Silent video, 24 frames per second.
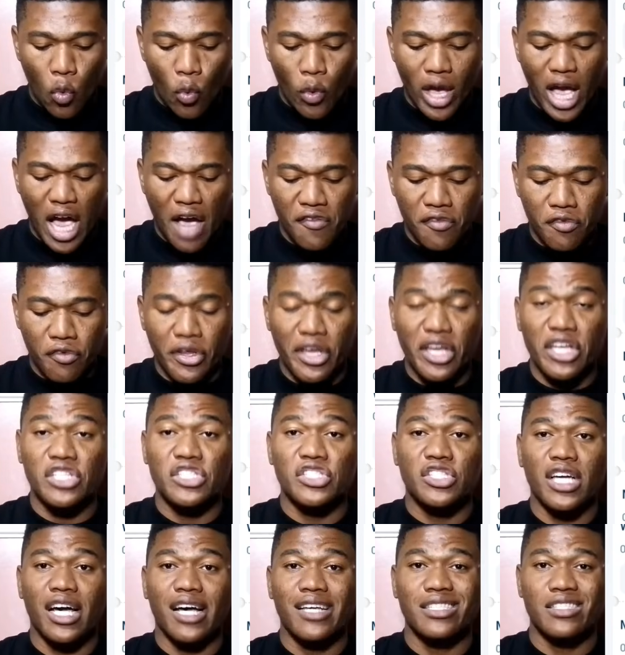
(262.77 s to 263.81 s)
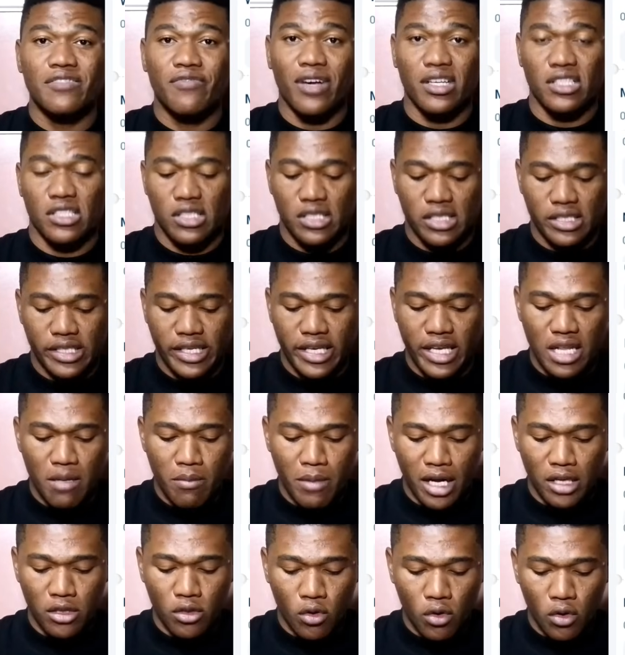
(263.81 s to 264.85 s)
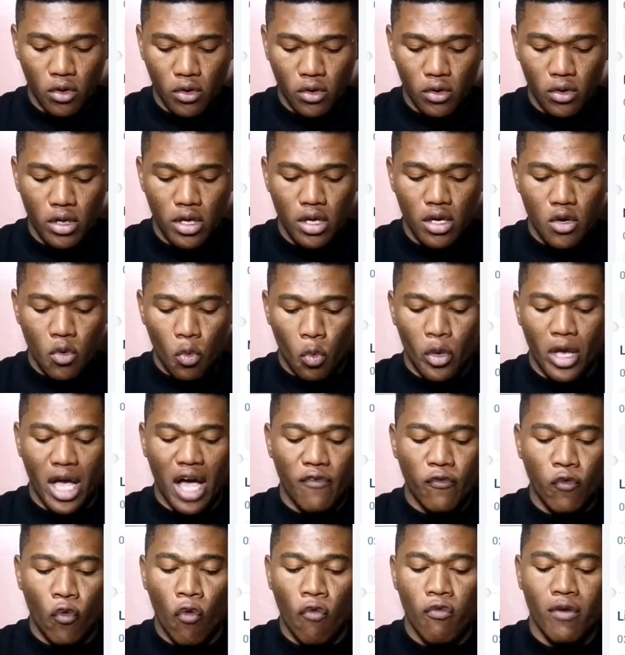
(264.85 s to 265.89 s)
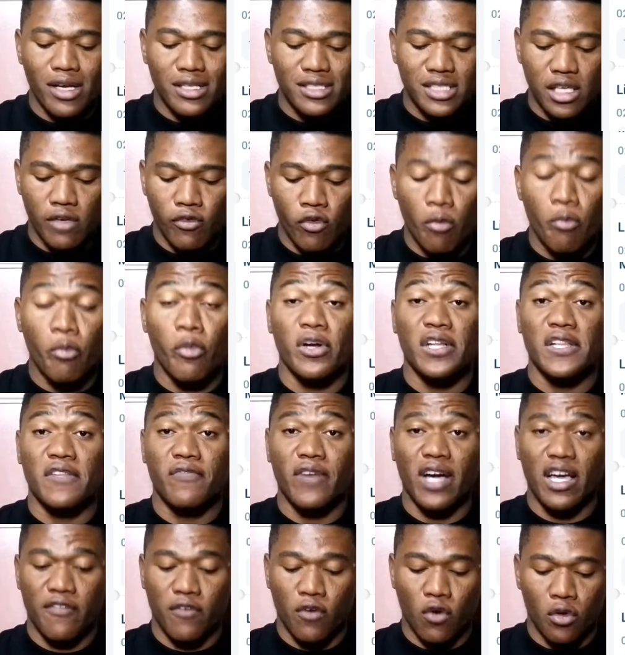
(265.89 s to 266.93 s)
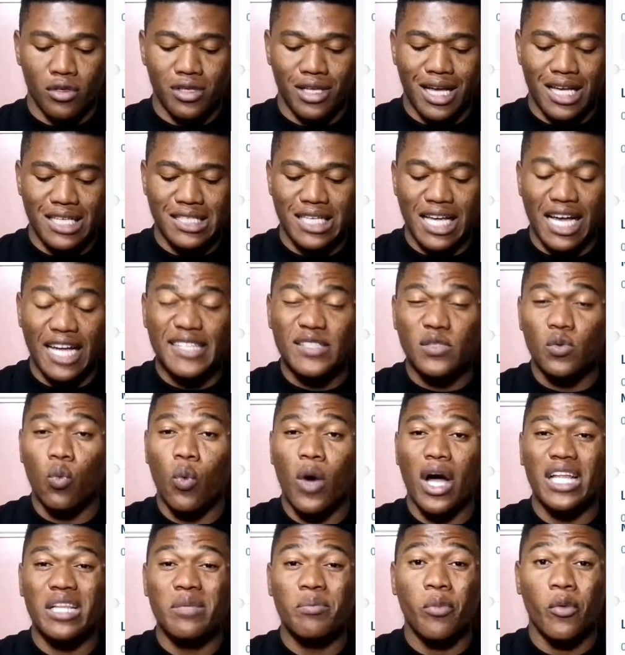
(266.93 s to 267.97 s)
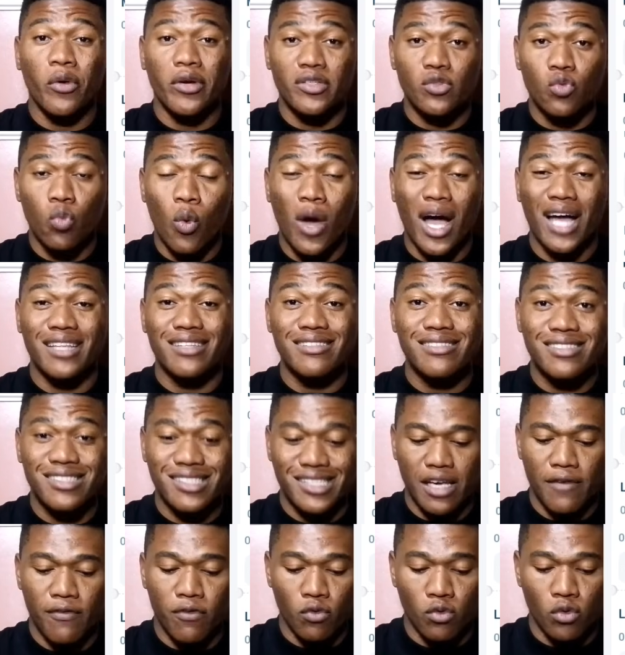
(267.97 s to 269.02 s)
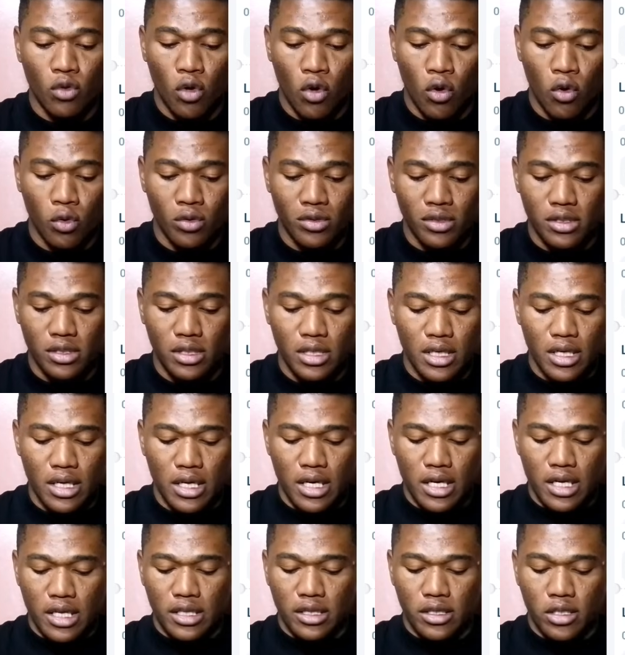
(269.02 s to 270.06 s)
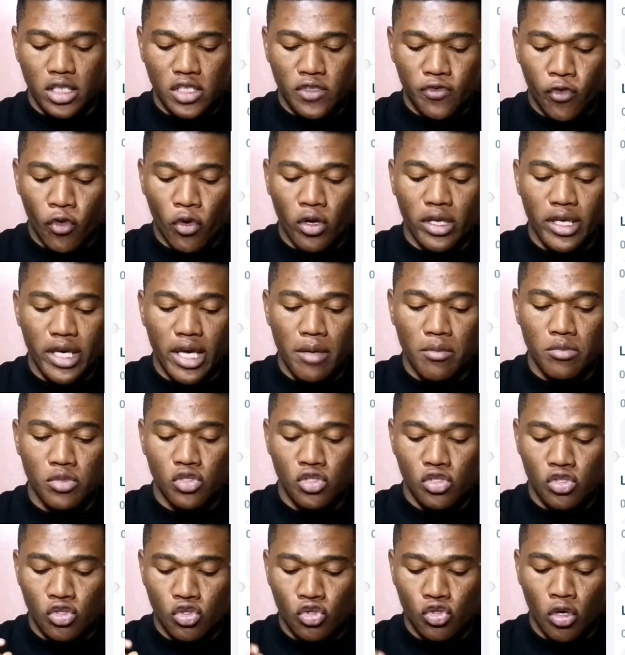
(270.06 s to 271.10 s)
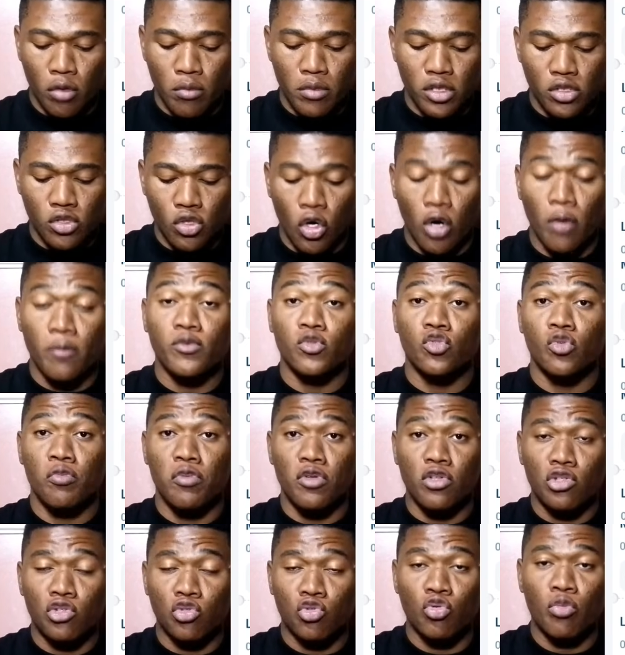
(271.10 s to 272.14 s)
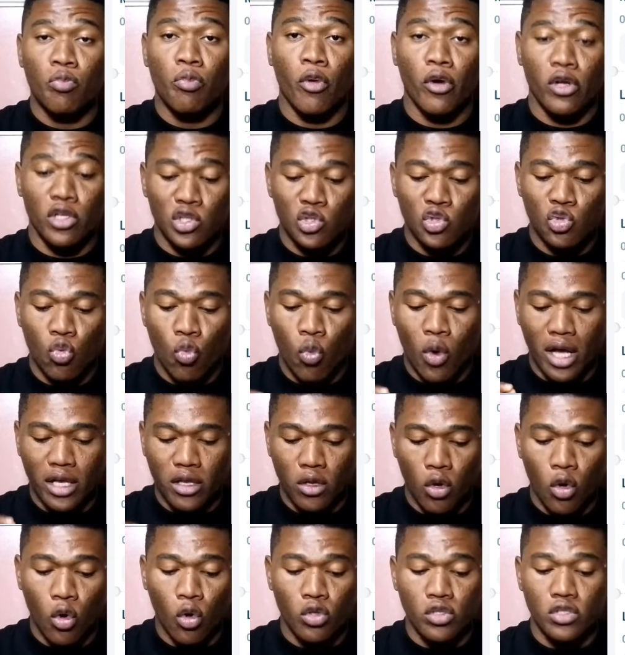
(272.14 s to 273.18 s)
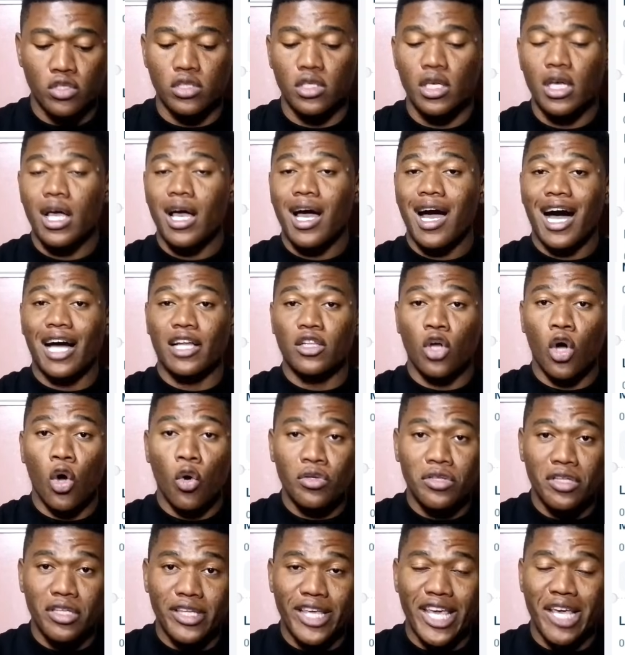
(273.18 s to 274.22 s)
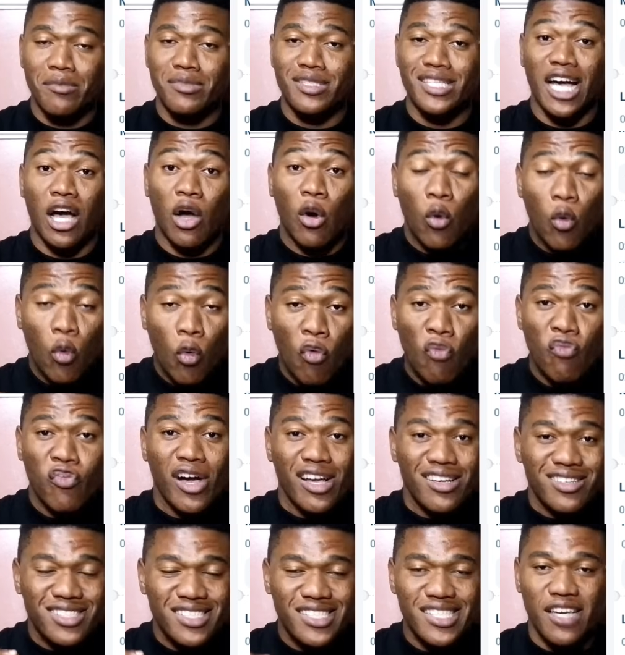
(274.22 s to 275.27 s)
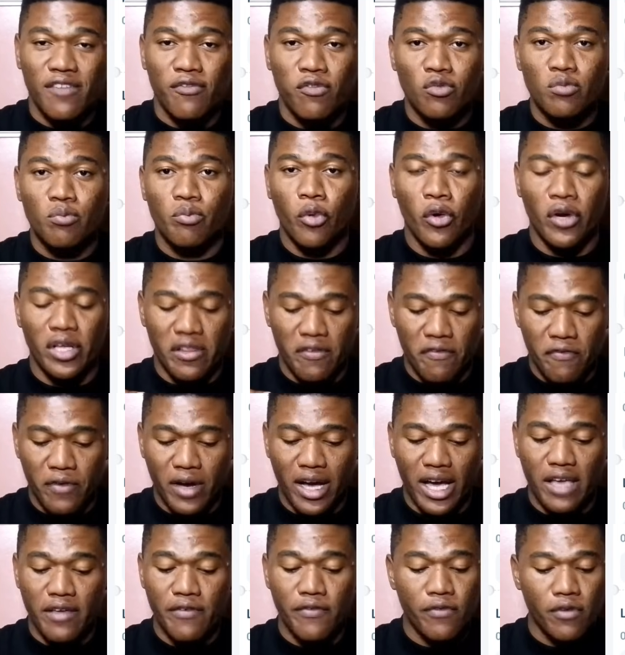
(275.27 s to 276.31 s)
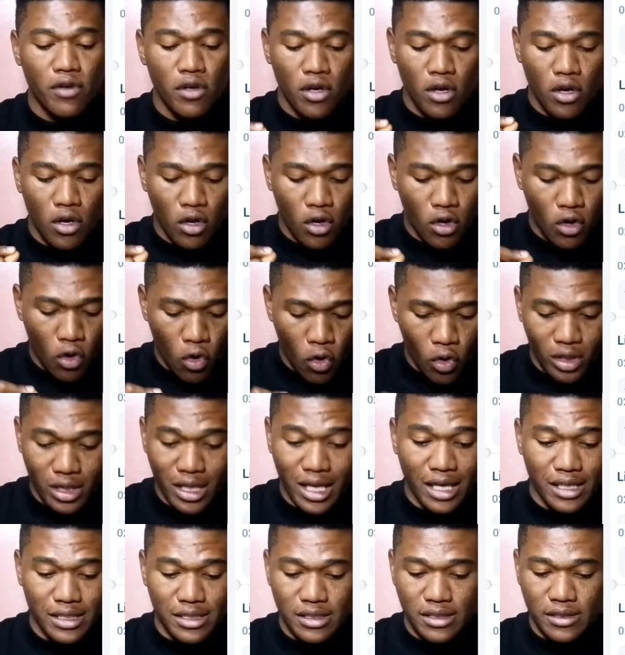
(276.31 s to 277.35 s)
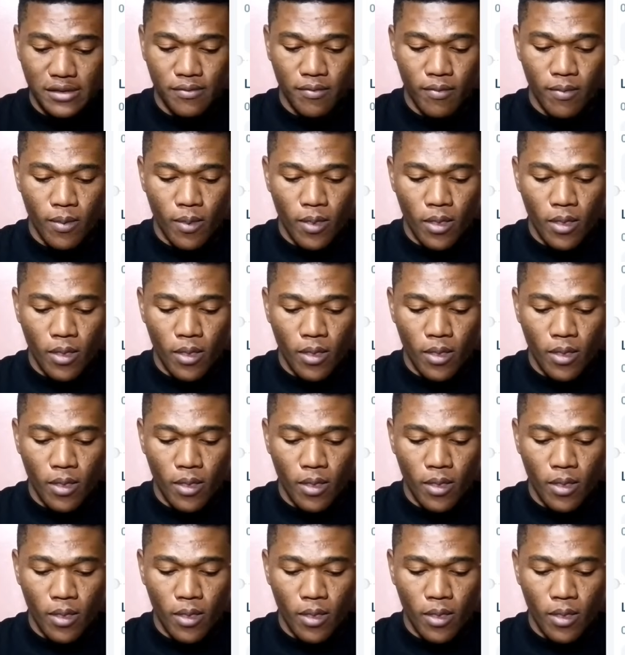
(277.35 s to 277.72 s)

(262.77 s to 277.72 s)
We have Rangers versus Kilmarnock. We have over 7.5 corners at 1.17 odd. These 4 games sum it up to be 2.21 odd. And all the games are over 7.5 corners.